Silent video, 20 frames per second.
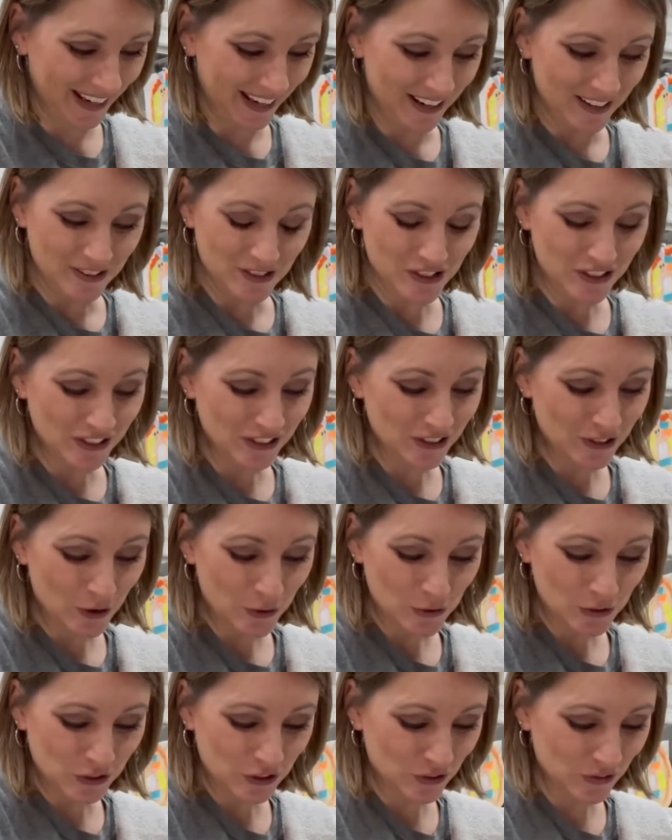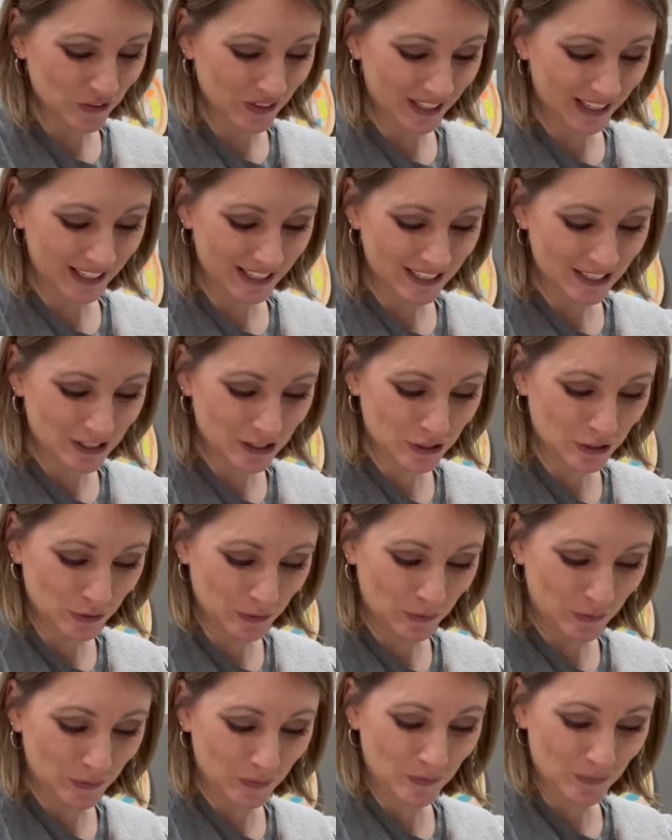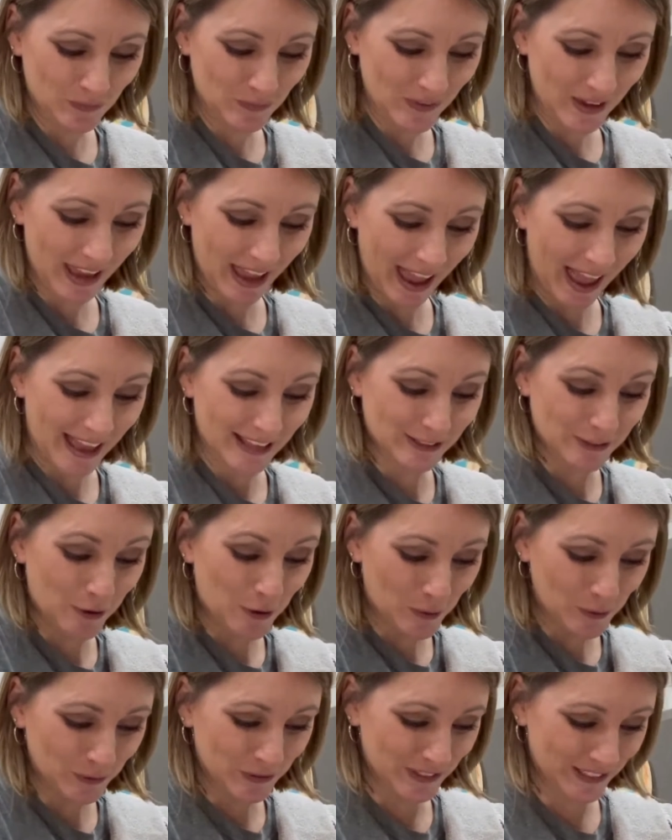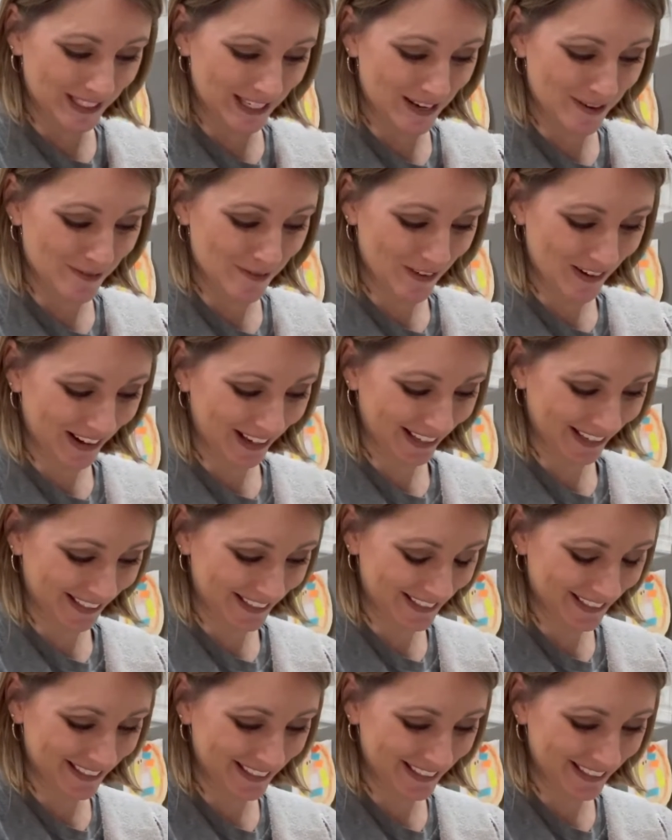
Just so sweet to, as old as he was,